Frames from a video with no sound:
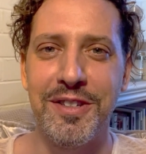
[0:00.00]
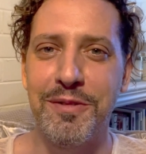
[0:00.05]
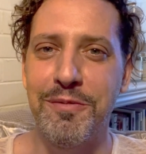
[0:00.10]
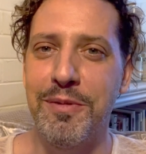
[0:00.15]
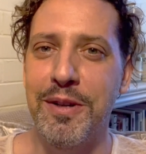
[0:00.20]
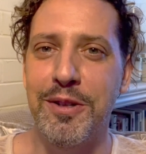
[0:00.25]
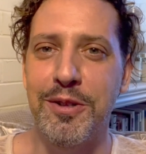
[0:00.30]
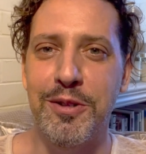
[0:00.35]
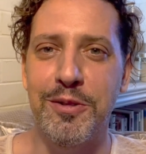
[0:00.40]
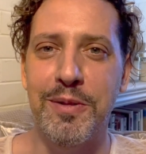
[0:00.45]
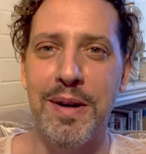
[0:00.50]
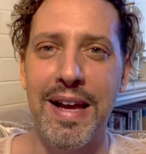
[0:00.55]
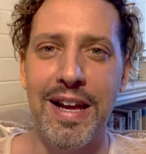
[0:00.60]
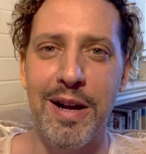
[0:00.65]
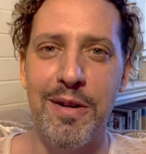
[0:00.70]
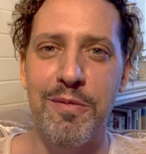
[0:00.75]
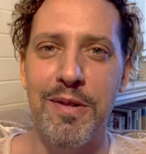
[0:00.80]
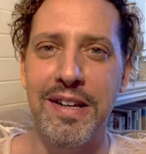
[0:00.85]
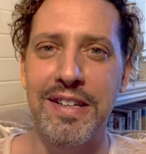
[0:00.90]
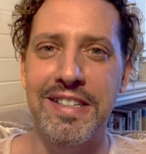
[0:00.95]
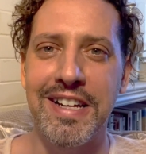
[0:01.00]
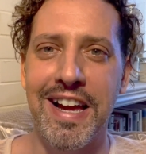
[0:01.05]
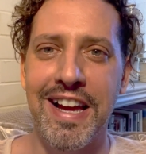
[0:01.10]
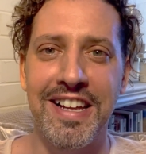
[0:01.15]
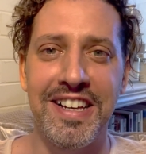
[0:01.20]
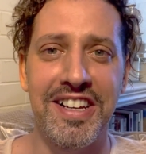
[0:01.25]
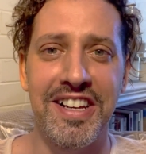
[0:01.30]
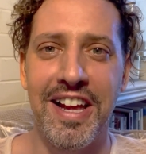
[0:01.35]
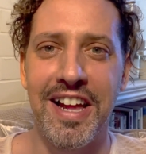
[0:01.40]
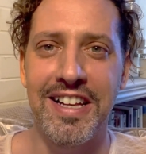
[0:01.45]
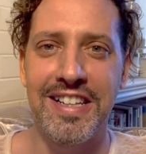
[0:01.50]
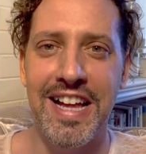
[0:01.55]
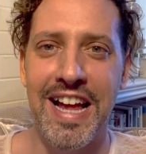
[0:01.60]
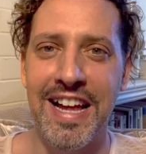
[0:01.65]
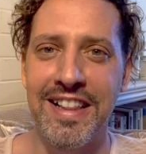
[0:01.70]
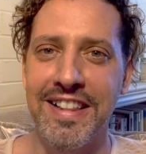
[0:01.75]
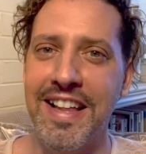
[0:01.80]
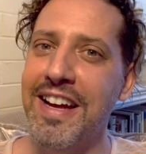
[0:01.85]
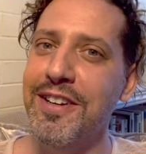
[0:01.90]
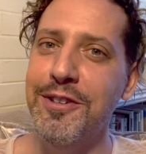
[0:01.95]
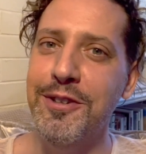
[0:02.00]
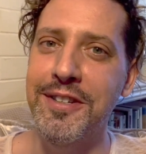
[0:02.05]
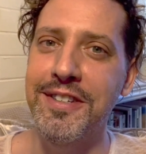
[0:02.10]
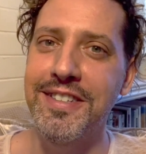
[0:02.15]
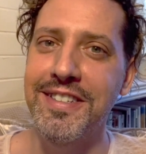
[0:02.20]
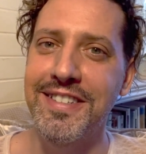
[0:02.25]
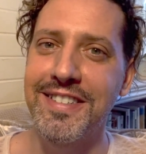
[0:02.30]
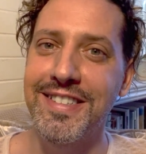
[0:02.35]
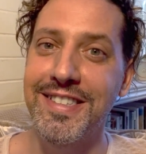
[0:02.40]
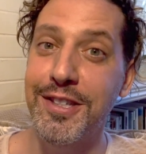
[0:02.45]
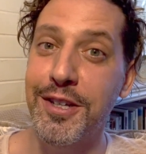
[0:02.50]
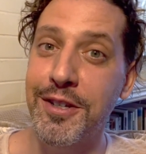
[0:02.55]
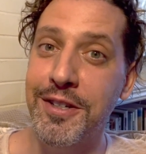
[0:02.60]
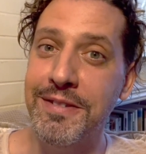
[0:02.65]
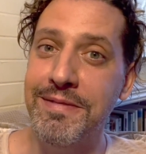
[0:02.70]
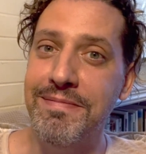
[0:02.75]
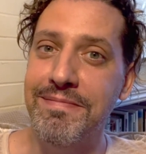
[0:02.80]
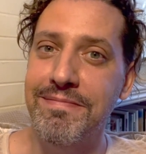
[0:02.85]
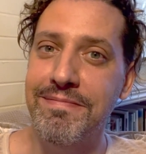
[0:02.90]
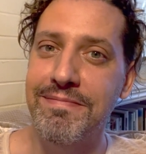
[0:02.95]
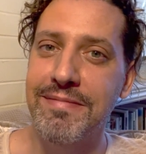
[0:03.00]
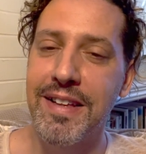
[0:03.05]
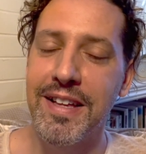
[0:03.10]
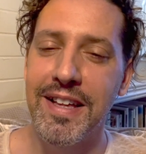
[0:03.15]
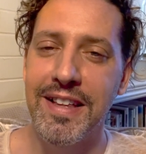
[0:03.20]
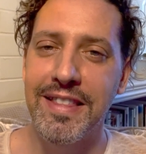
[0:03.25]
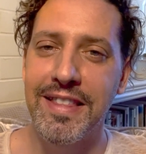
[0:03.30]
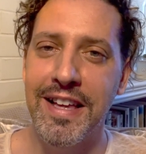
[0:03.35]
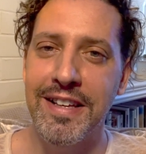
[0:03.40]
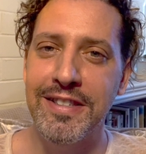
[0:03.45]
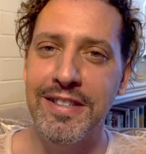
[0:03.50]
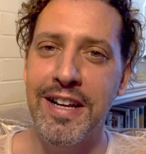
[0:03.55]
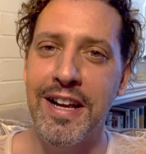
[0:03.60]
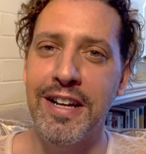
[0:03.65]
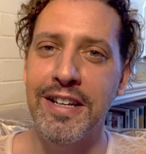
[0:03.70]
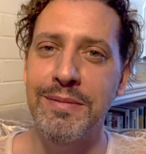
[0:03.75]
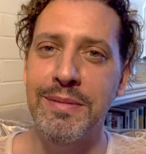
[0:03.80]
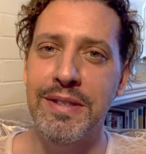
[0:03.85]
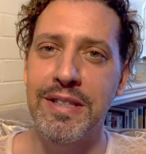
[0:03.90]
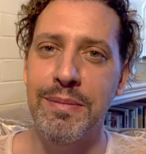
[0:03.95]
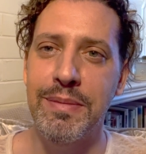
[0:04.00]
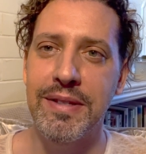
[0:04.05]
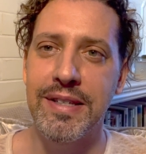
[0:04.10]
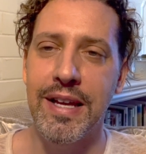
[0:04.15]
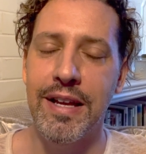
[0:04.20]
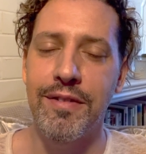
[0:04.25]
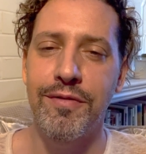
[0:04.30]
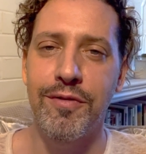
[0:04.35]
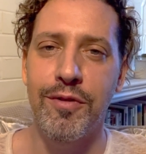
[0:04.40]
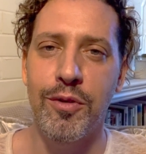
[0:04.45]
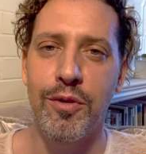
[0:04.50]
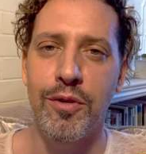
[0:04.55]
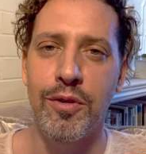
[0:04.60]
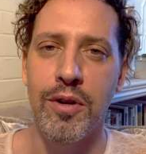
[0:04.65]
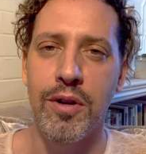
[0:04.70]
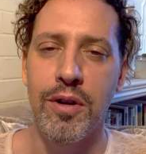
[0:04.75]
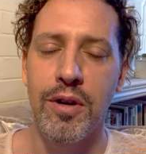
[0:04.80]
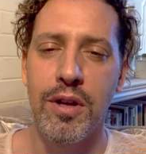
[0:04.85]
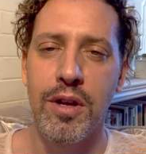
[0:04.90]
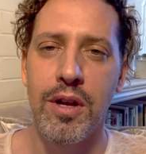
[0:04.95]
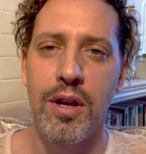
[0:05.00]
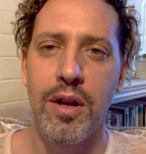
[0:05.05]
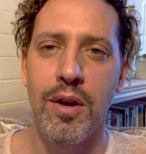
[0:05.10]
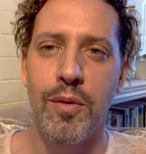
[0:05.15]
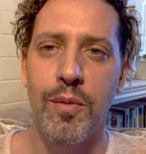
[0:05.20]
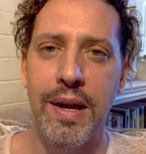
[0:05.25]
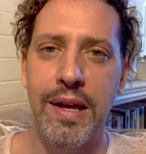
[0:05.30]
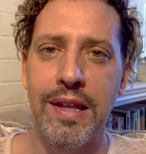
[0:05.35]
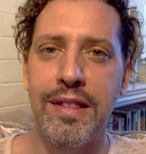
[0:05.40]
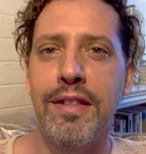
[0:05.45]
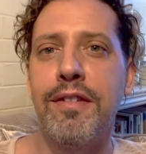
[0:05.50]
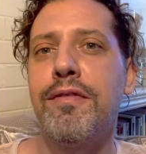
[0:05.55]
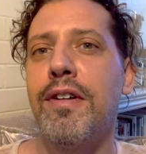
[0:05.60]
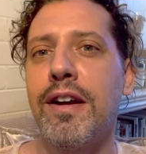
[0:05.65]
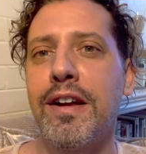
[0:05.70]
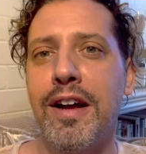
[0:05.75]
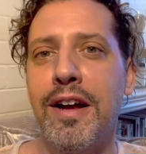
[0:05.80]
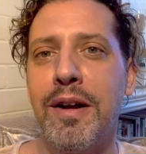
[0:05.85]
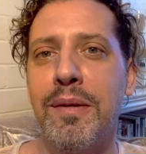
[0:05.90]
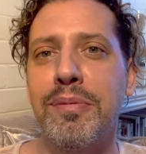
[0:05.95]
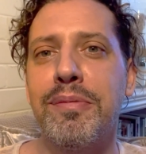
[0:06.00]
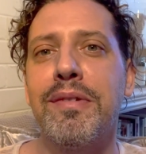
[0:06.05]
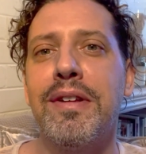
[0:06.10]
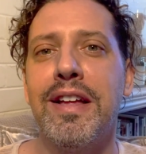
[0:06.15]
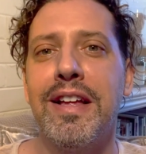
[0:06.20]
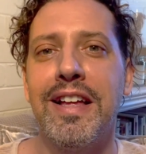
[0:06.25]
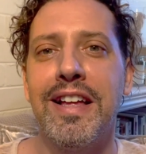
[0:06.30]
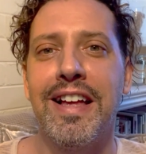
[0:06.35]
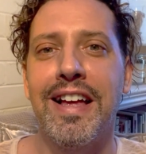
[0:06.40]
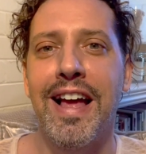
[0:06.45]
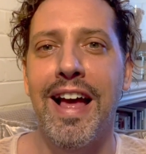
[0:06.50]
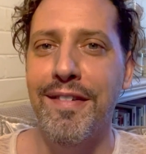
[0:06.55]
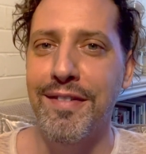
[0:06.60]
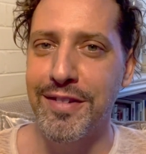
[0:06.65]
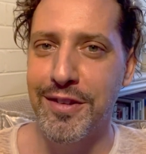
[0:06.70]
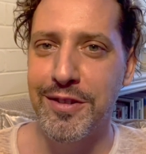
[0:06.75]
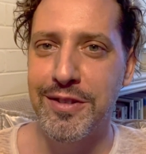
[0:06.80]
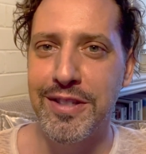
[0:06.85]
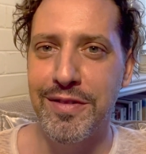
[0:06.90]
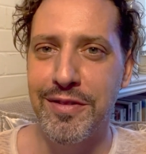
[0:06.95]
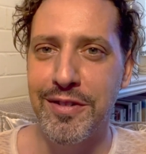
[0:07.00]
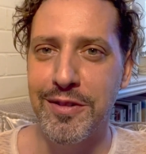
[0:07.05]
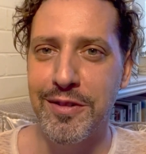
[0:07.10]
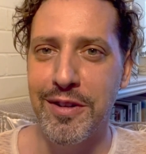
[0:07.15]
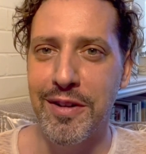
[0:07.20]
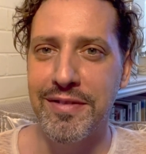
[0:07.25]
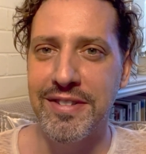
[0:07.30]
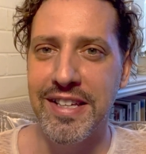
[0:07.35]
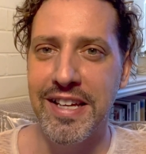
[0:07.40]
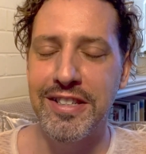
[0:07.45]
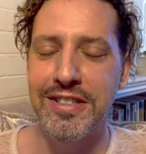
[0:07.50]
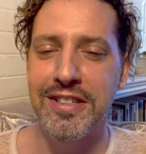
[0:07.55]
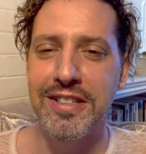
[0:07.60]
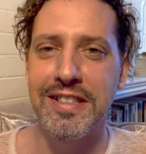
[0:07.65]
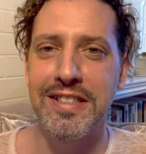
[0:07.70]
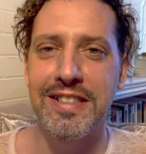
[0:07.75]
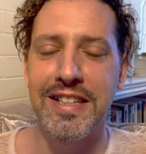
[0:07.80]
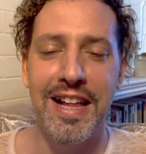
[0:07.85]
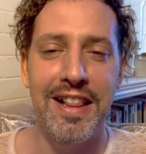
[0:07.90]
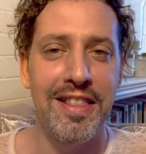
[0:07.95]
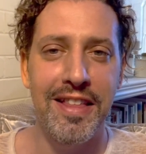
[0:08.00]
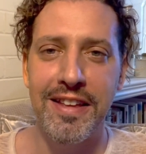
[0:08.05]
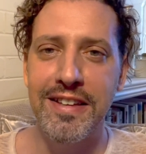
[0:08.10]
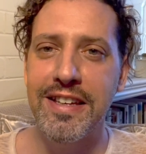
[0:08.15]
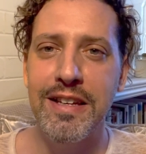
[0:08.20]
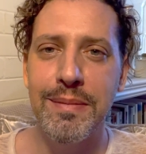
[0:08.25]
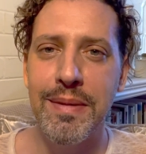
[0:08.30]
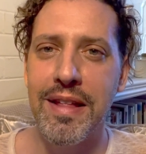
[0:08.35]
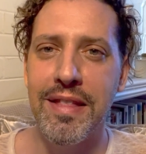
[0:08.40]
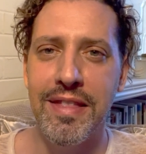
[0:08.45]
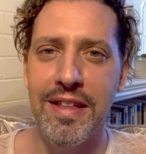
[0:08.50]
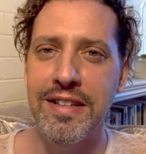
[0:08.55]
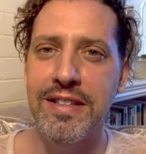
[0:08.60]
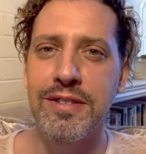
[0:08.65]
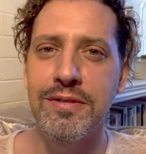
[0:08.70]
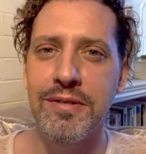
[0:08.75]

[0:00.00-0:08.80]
we could all wake up one day and it ain't that good. So there's an argument to be said for waking the fuck up, having those difficult conversations, and thinking about things